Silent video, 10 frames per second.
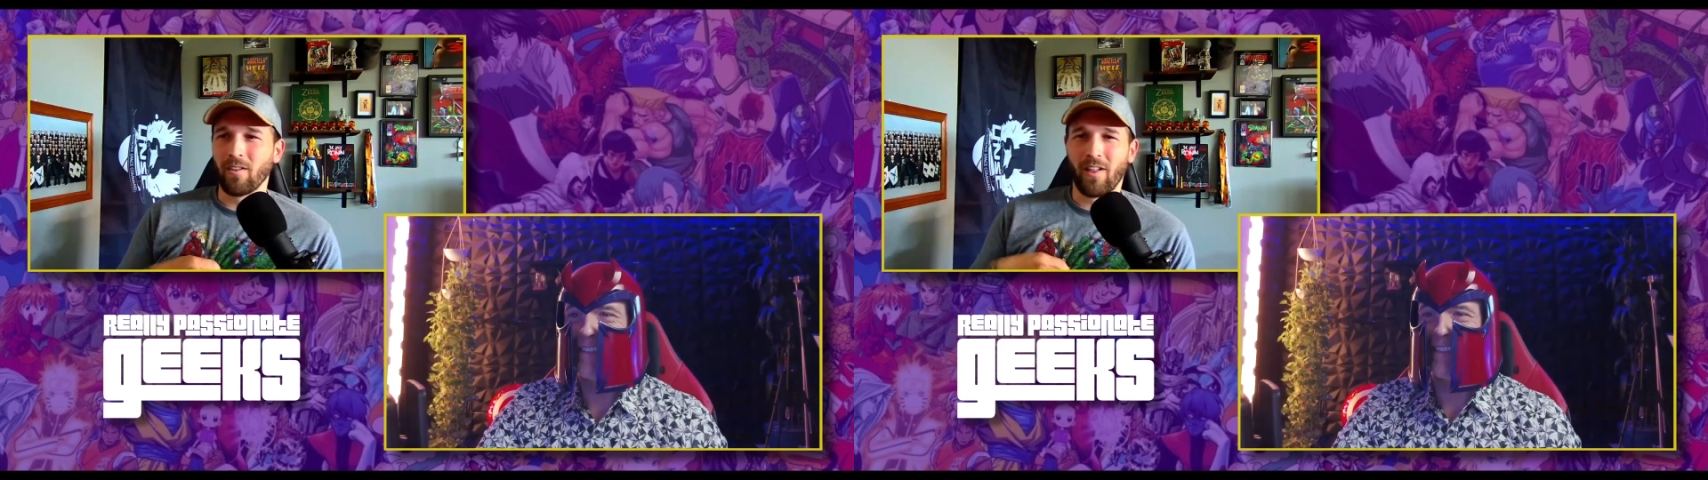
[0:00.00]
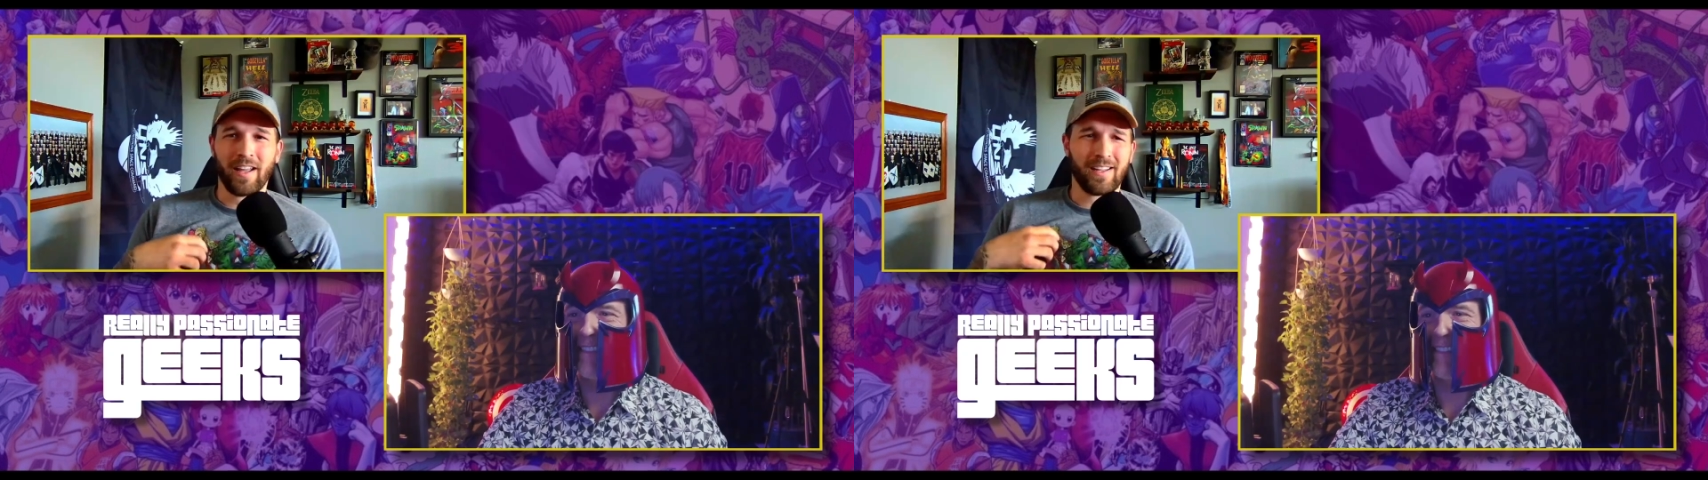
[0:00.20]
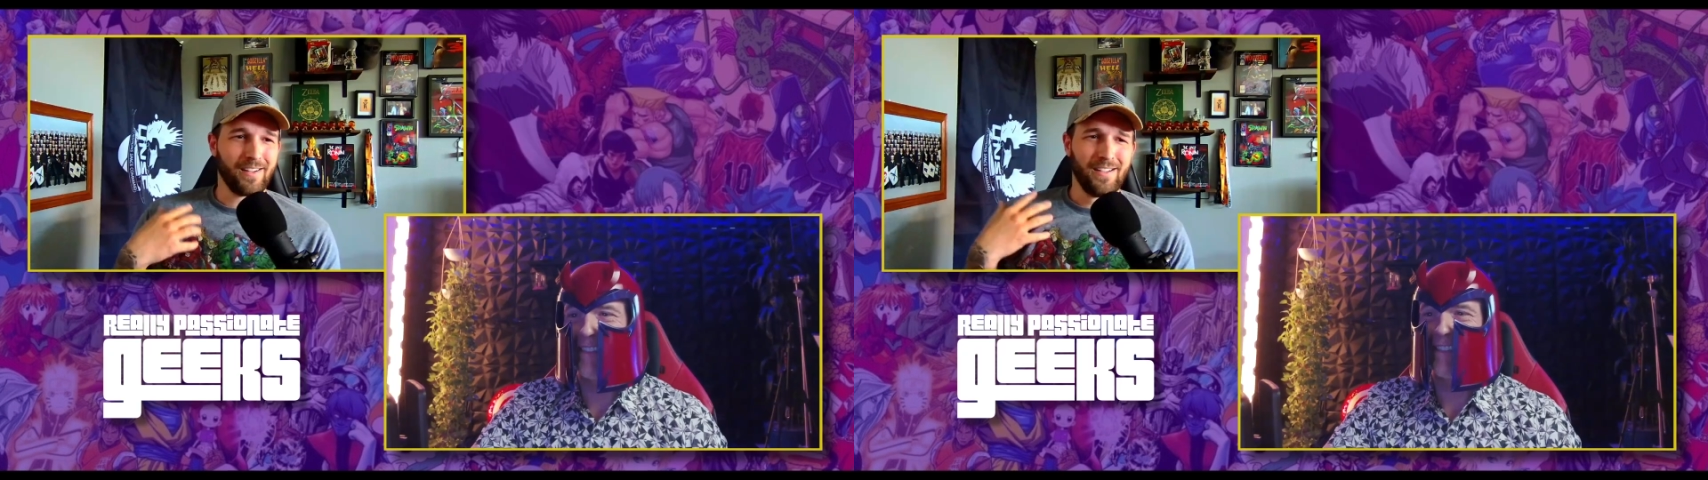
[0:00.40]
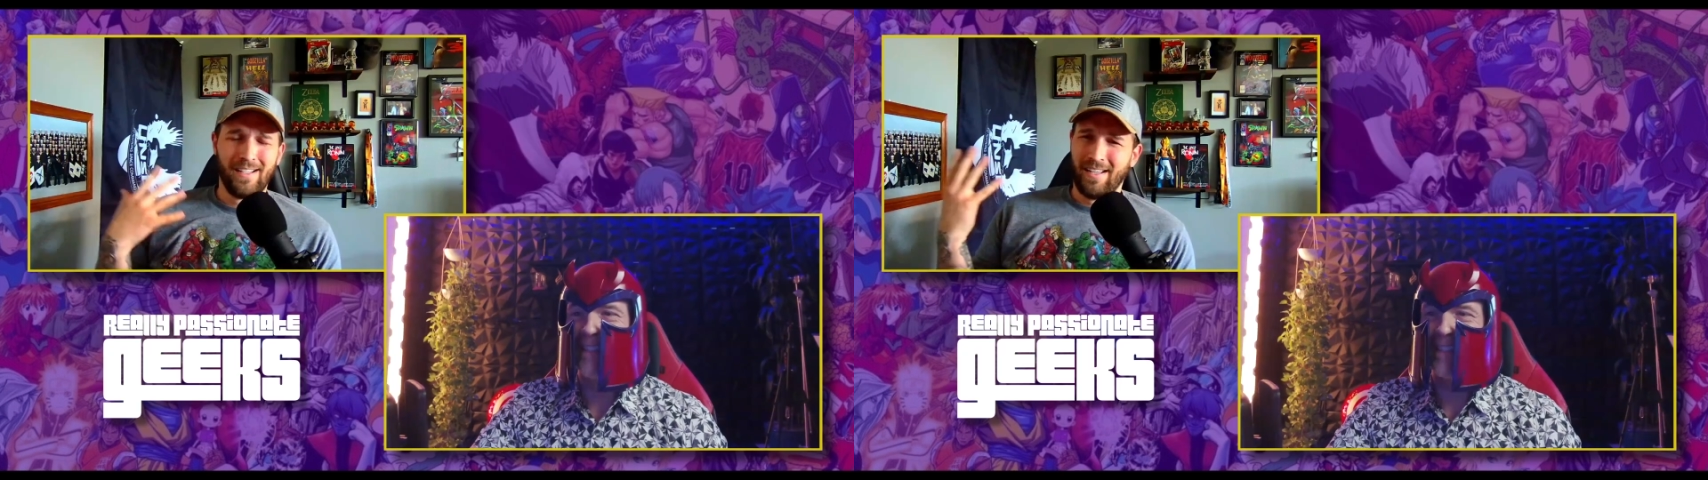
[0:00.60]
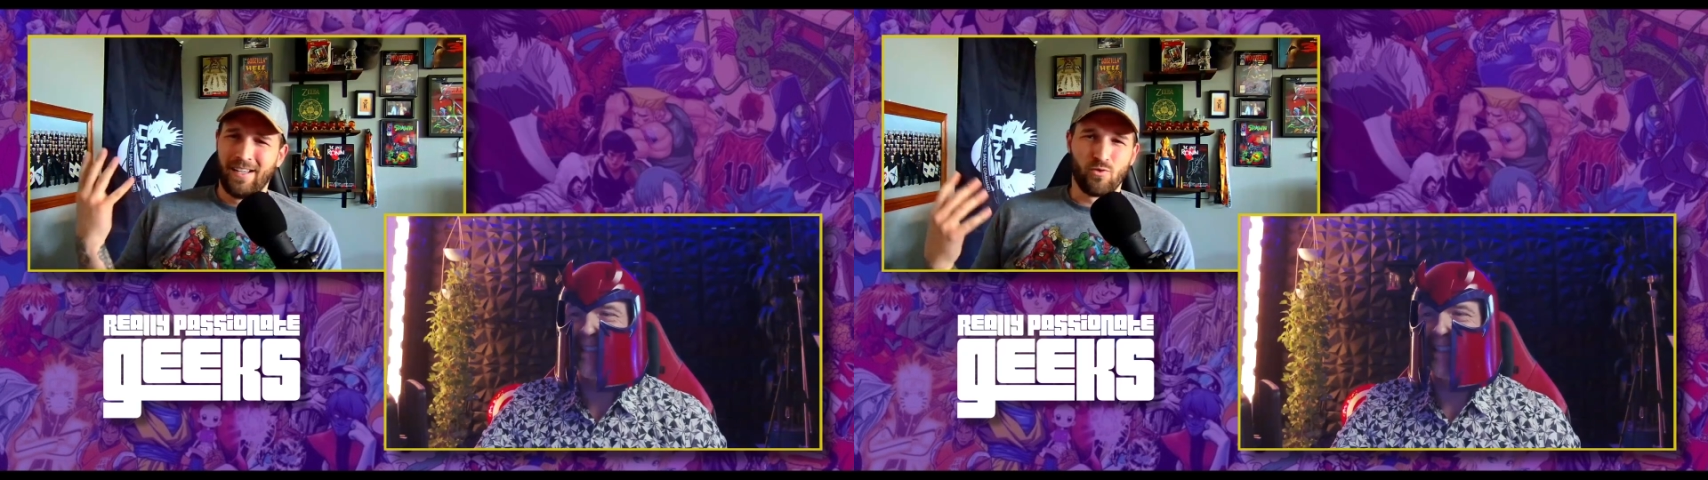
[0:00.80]
like
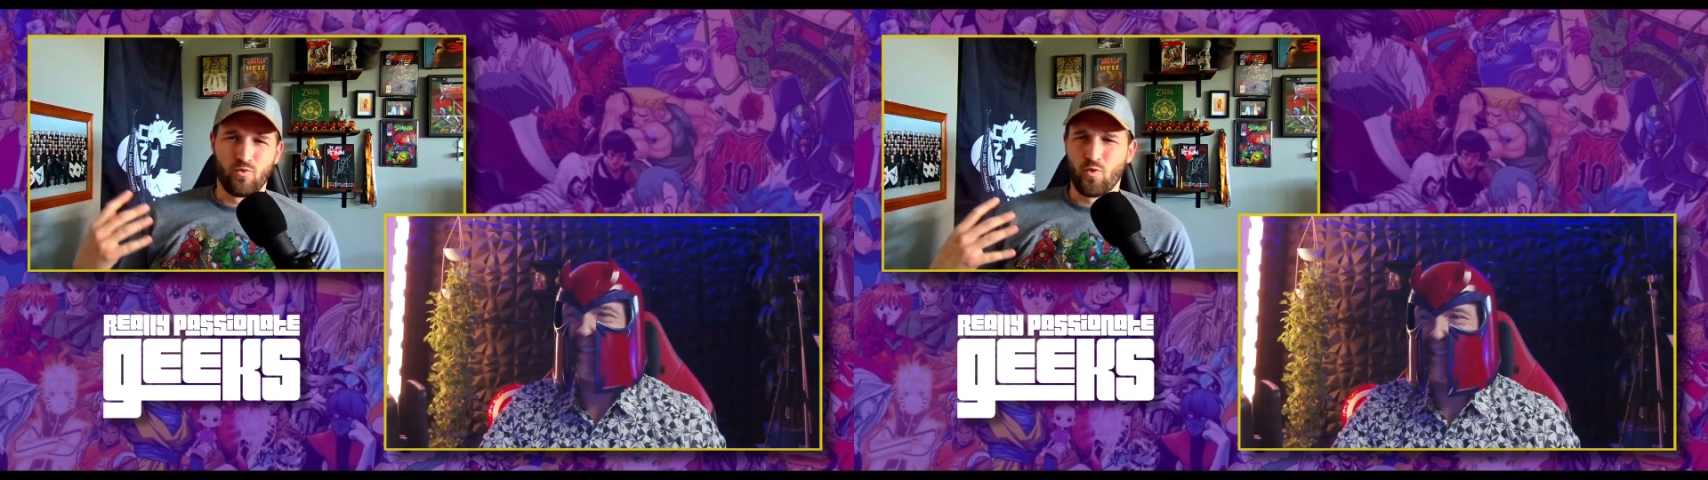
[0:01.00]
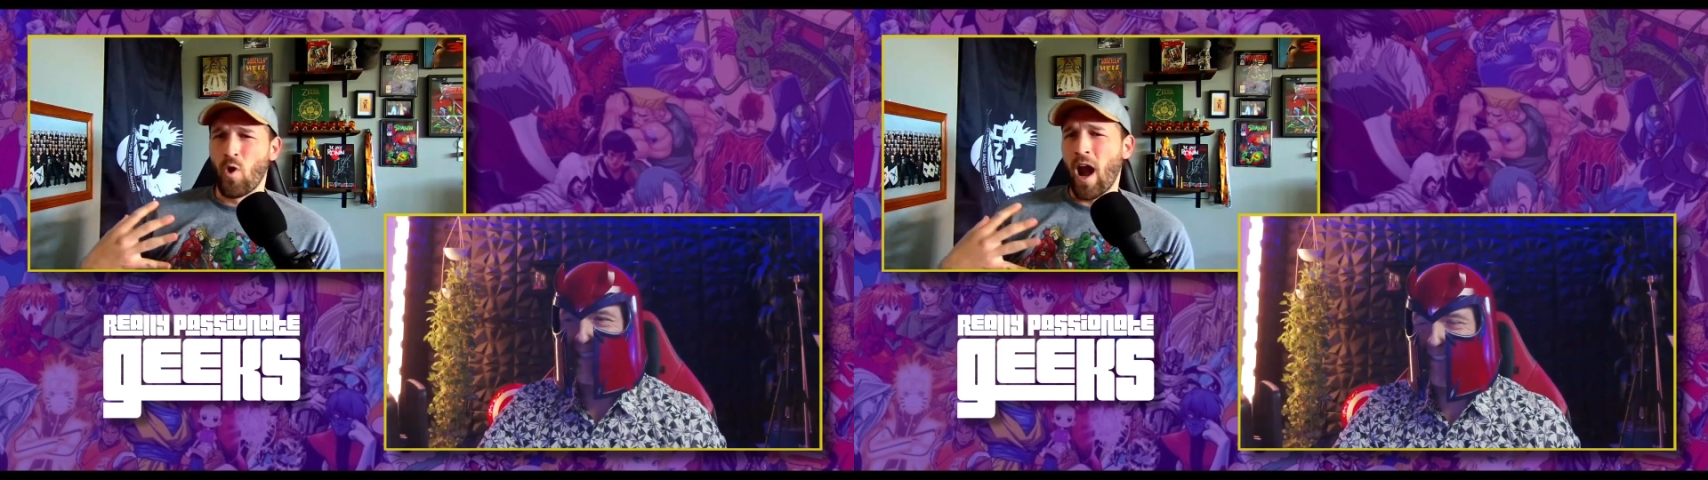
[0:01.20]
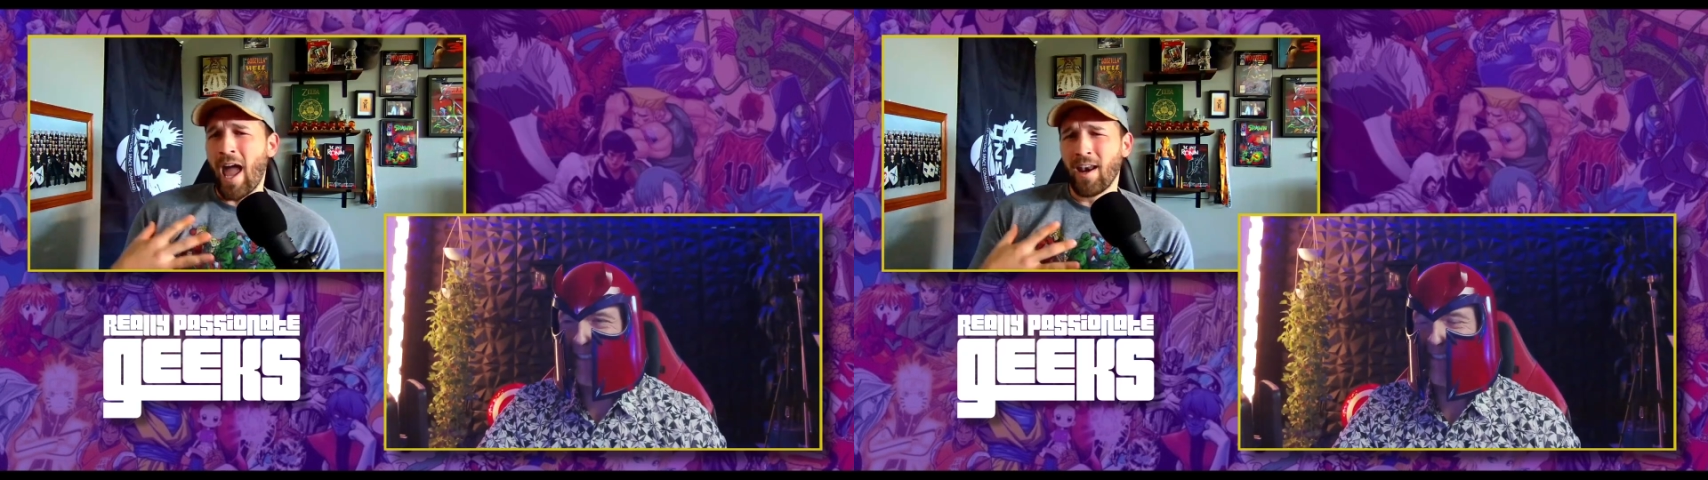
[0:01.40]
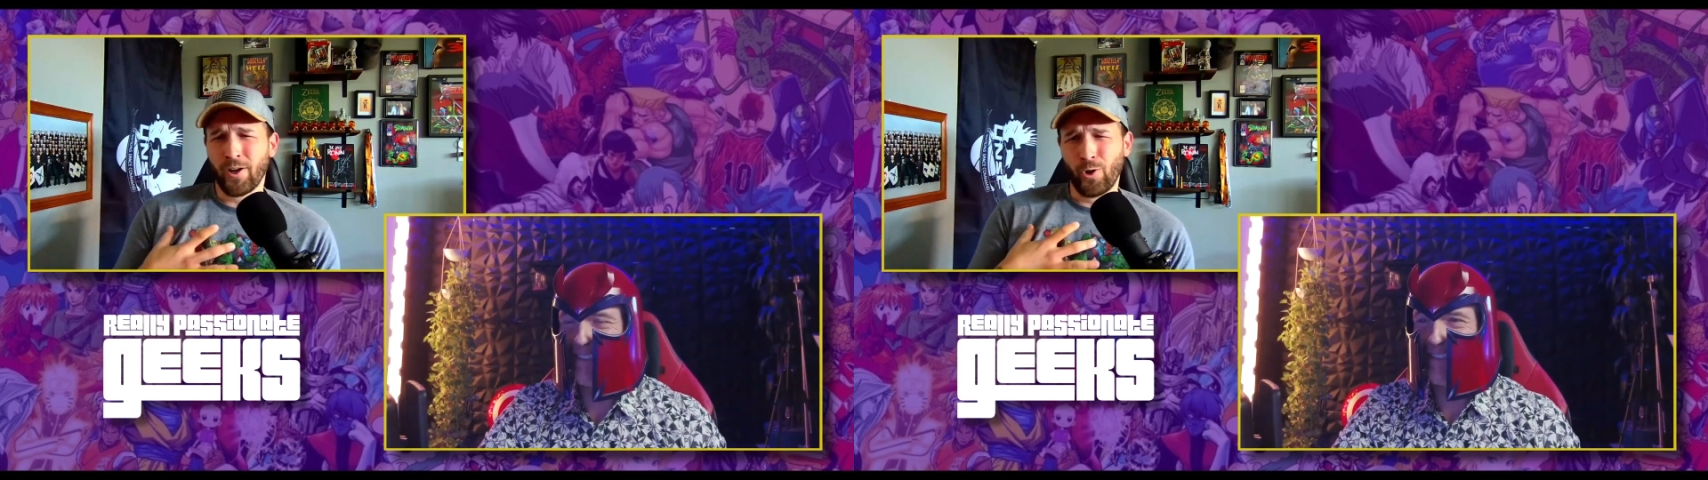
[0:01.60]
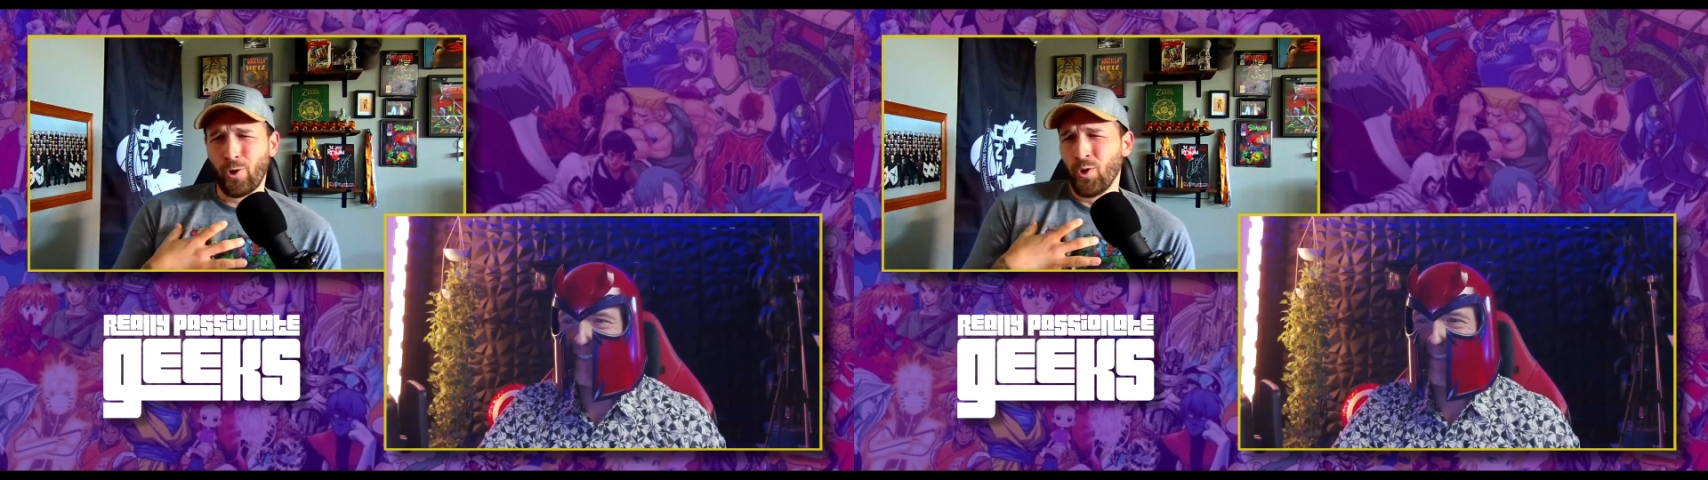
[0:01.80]

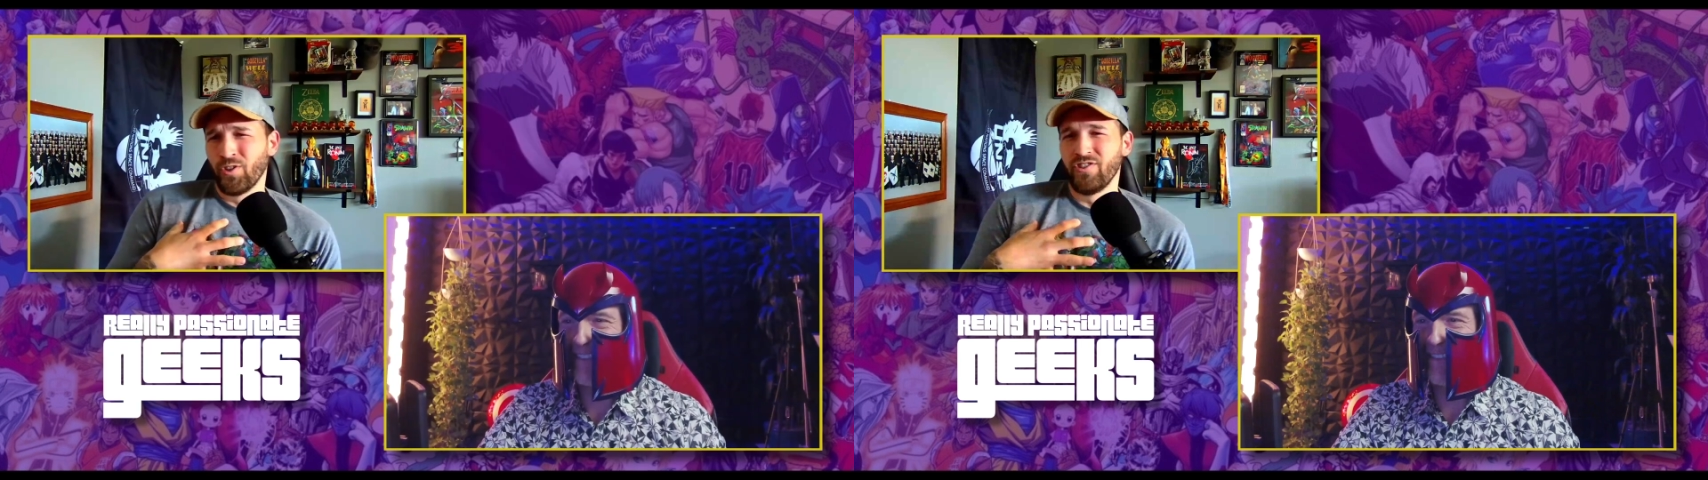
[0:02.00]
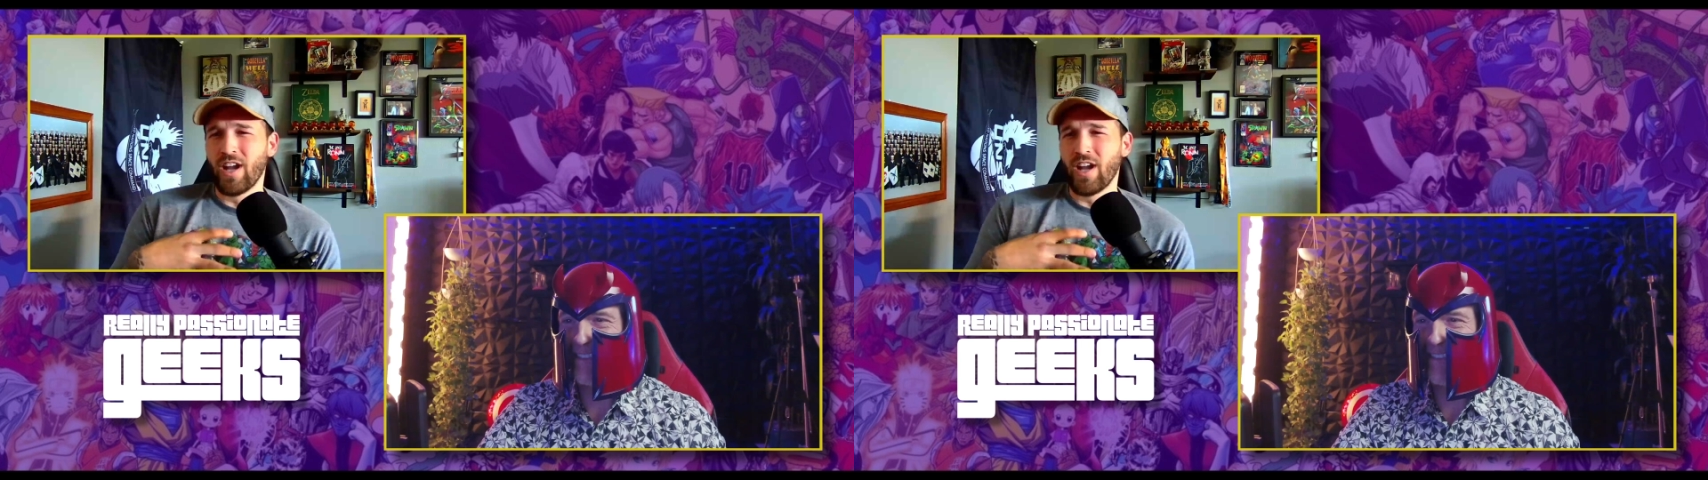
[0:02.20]
radical